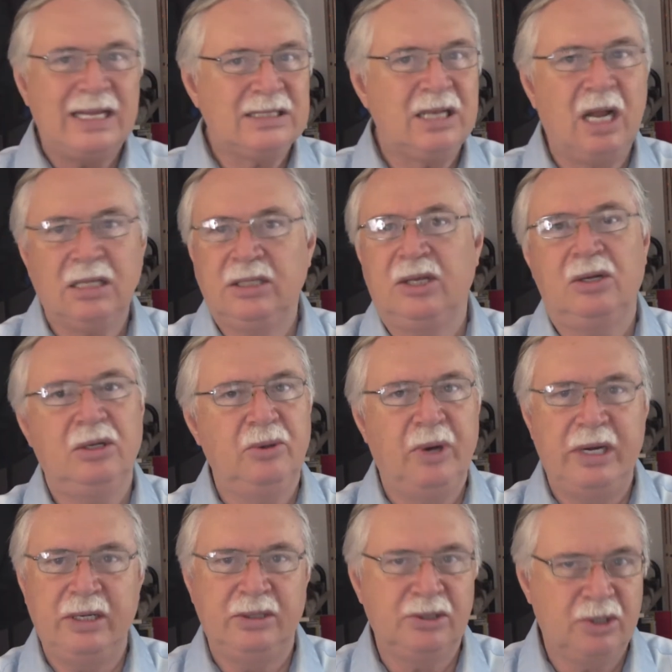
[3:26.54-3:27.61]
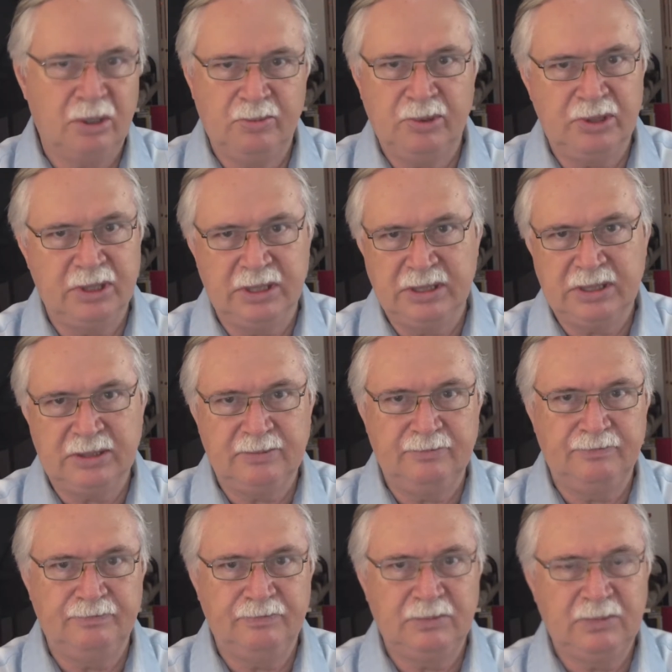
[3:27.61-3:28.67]
that's not the only way to interpret this.
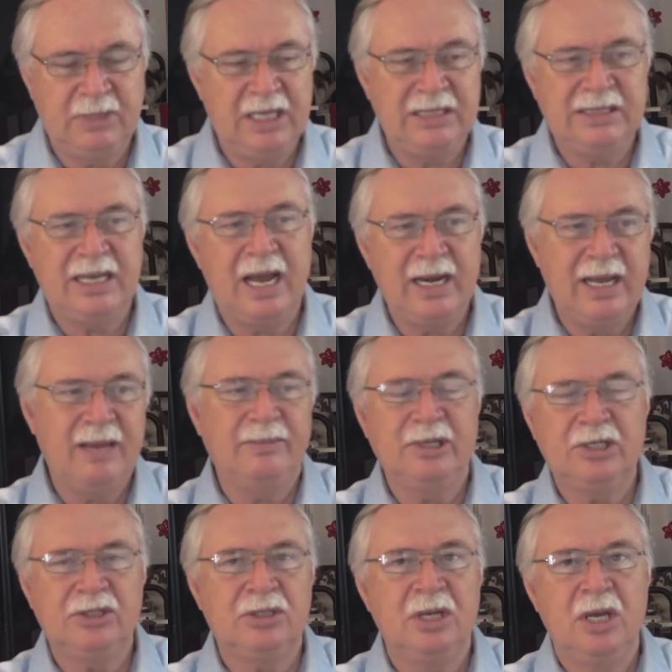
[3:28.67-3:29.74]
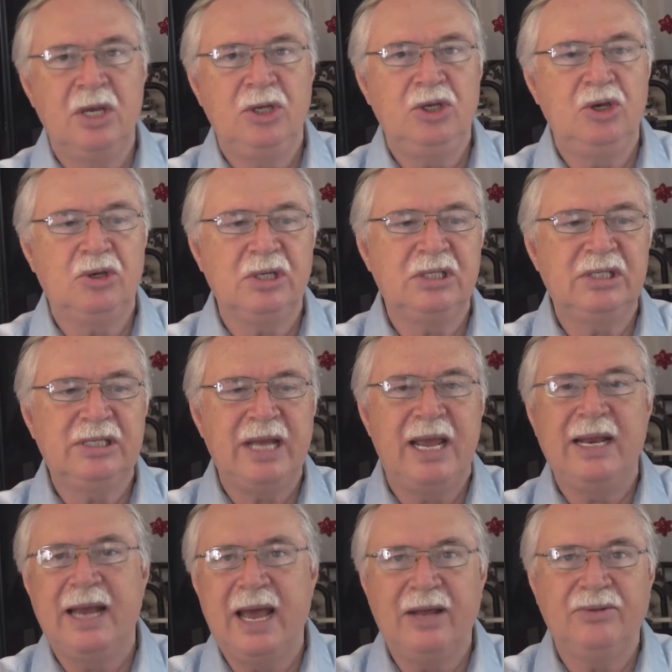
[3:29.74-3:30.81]
This dynamics, you could
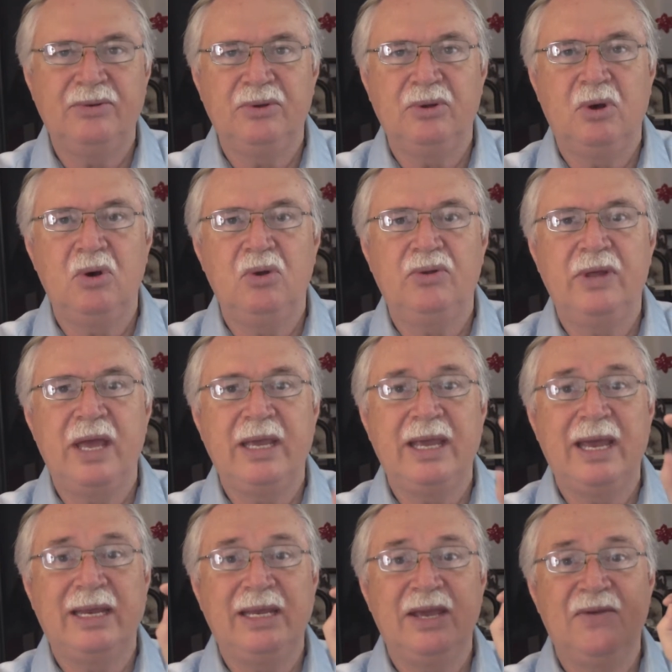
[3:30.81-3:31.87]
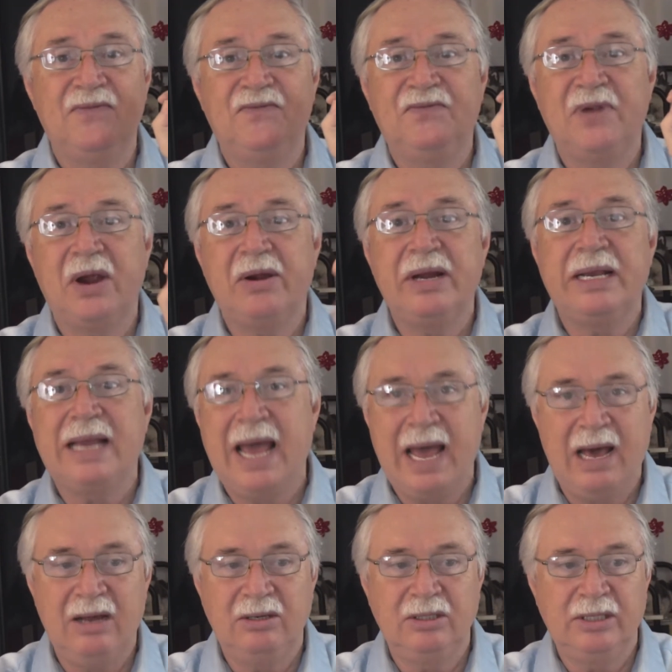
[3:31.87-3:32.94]
stay loud through the whole thing and get very
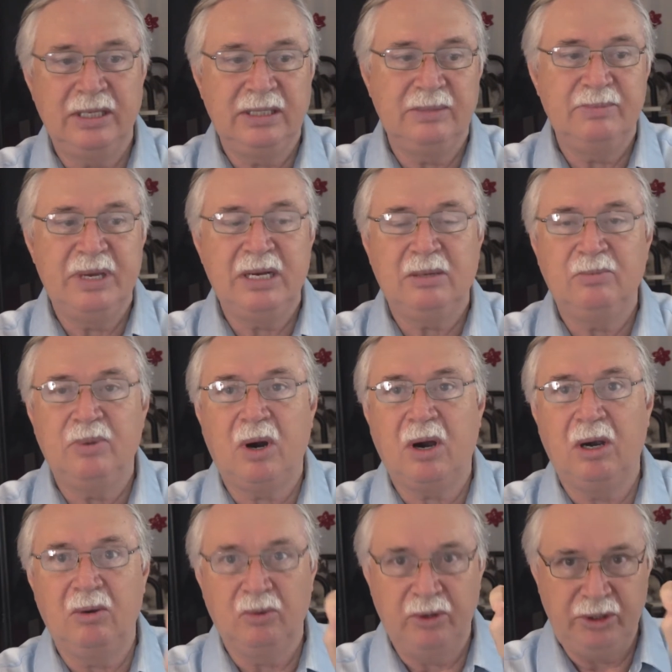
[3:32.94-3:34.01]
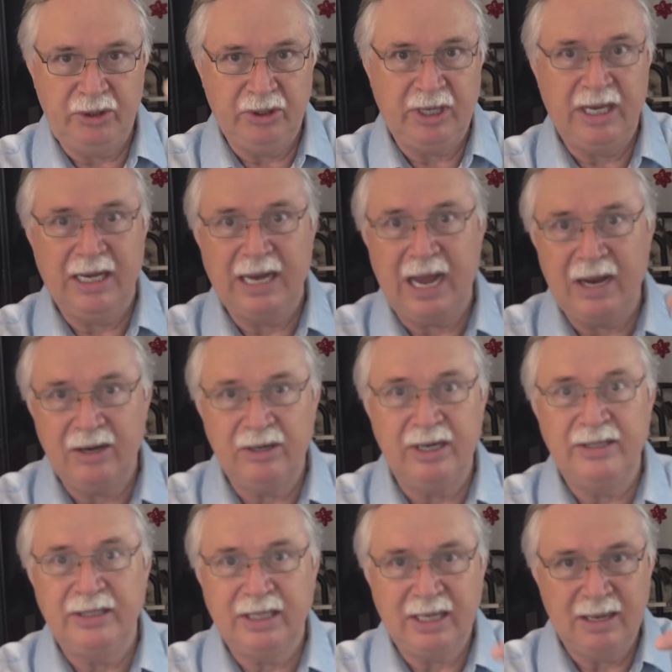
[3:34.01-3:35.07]
loud in the middle part where you get louder
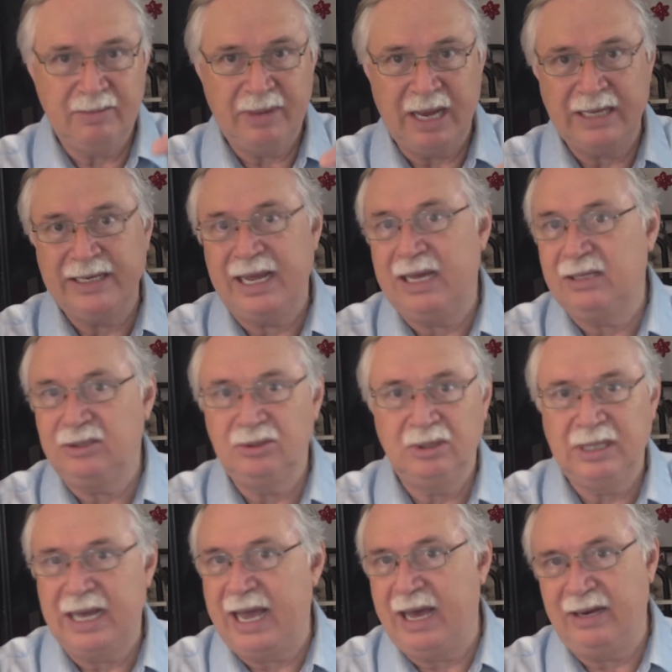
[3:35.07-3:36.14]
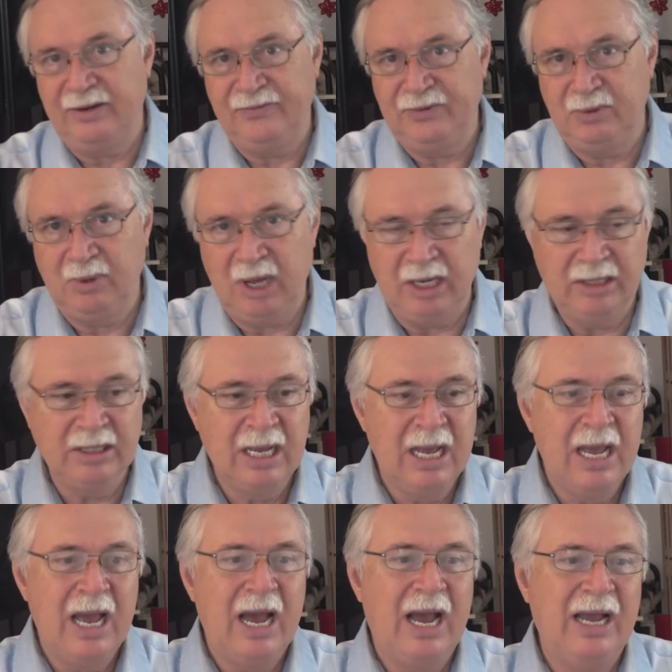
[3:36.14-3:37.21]
and then come back down to a loud if you want.
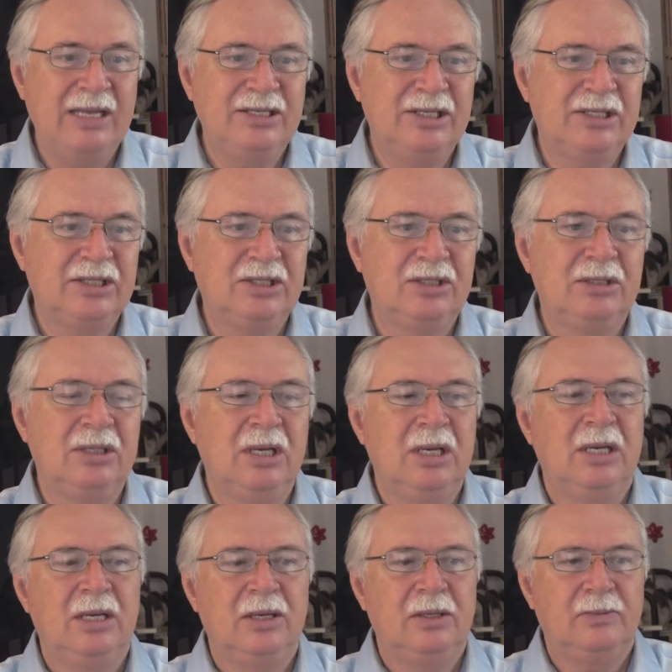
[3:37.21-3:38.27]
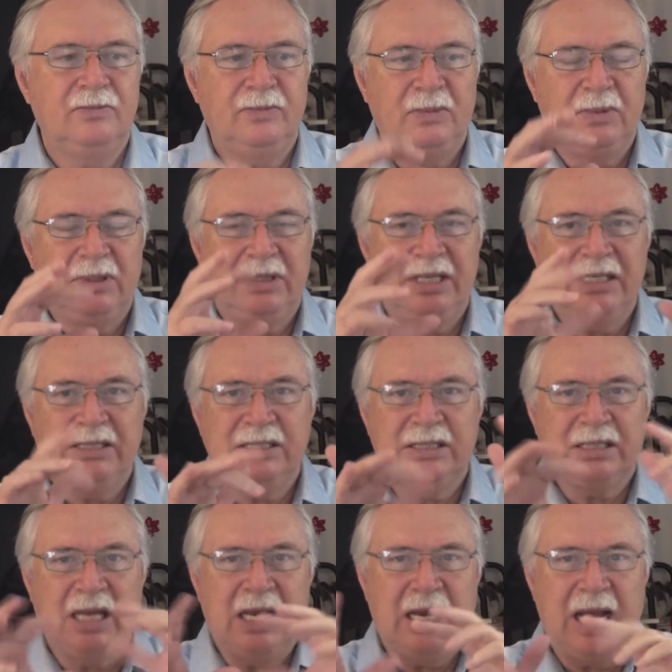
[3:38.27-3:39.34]
I just, this
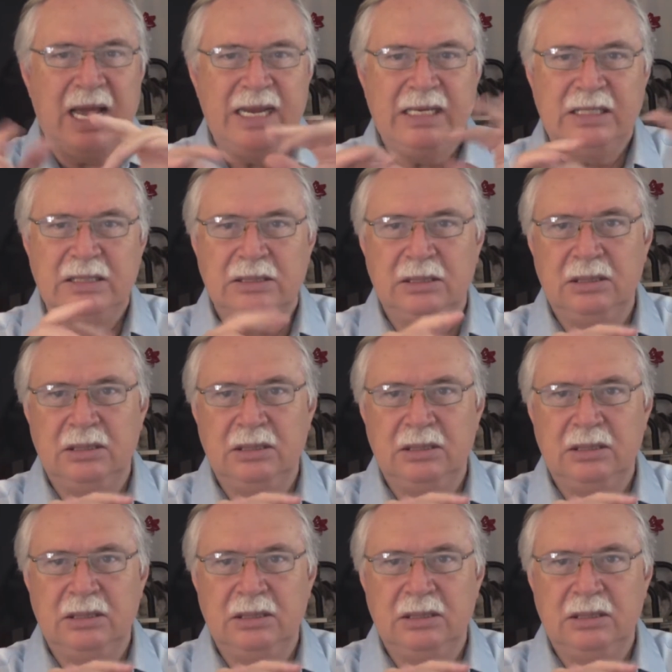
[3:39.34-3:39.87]
is a light,